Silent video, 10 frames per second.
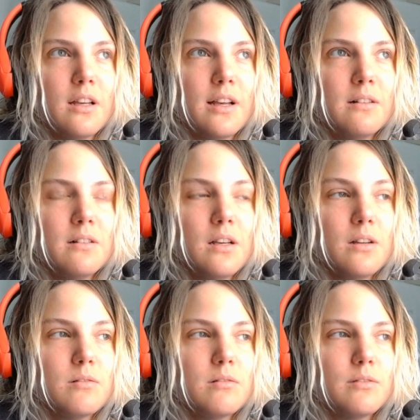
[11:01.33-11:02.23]
I don't
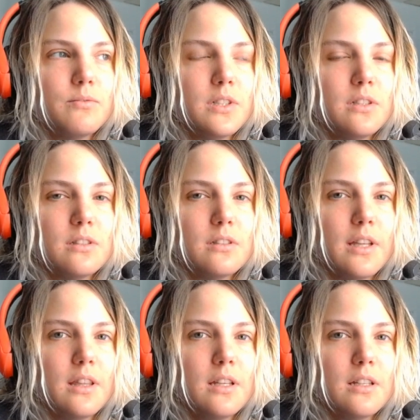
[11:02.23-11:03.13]
know. I
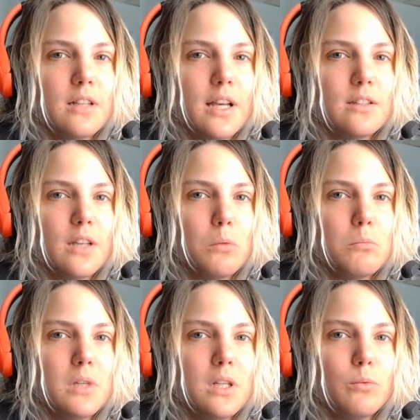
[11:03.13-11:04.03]
think it has helped me